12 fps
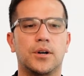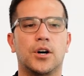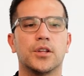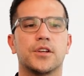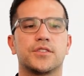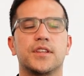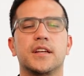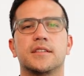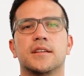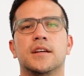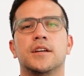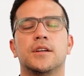all those
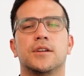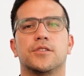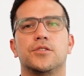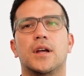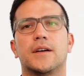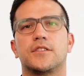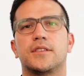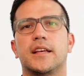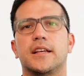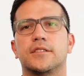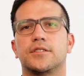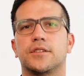things you have to
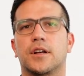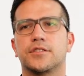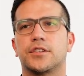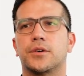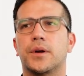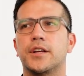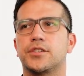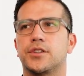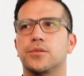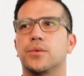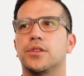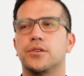take into
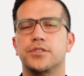consideration with your